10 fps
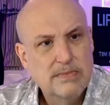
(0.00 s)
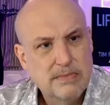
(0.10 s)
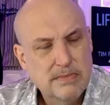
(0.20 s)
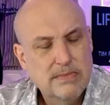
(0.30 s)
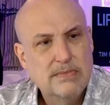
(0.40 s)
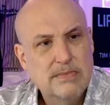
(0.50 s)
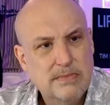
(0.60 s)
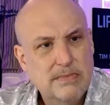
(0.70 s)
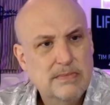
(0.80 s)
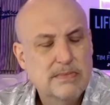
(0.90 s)

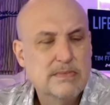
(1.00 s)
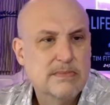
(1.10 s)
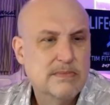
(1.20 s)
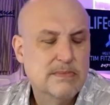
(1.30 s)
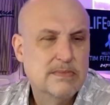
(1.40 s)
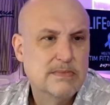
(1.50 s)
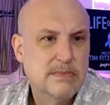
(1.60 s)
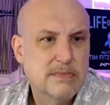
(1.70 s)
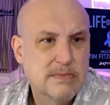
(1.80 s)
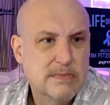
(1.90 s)

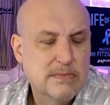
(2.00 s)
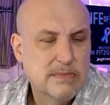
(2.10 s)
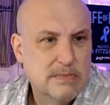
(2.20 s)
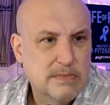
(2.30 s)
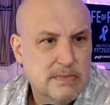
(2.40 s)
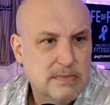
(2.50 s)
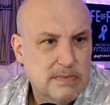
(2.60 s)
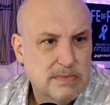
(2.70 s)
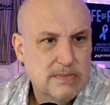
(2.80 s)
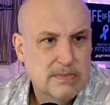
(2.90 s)

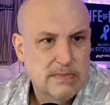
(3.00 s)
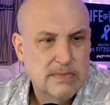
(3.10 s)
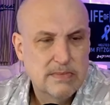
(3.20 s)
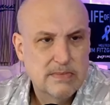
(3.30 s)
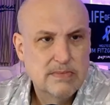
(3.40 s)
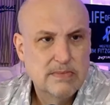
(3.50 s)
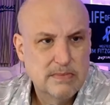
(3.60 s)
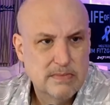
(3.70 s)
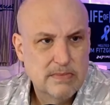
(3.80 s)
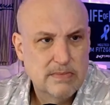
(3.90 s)

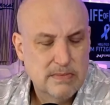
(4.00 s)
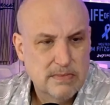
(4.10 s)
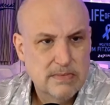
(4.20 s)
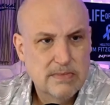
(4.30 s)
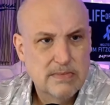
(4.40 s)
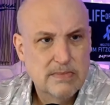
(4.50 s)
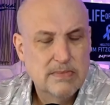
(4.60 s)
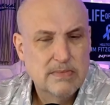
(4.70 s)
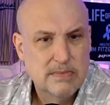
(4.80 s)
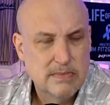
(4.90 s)

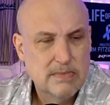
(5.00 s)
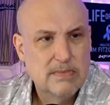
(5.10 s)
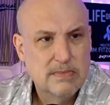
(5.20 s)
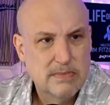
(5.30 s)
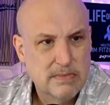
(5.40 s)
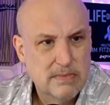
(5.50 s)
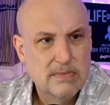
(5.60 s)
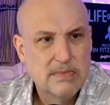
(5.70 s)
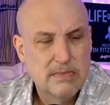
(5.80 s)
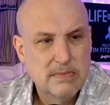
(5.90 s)

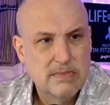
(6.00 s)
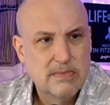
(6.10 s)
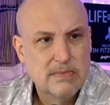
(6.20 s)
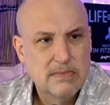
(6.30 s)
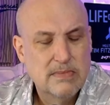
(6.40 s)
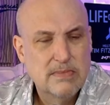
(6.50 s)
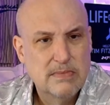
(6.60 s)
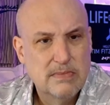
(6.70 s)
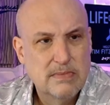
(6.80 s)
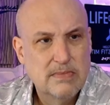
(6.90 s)

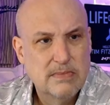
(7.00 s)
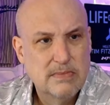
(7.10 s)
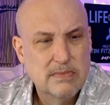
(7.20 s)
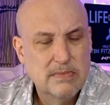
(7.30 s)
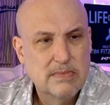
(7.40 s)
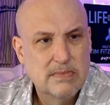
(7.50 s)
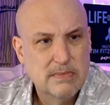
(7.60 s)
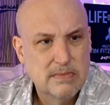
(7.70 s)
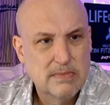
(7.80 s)
This person isn't speaking.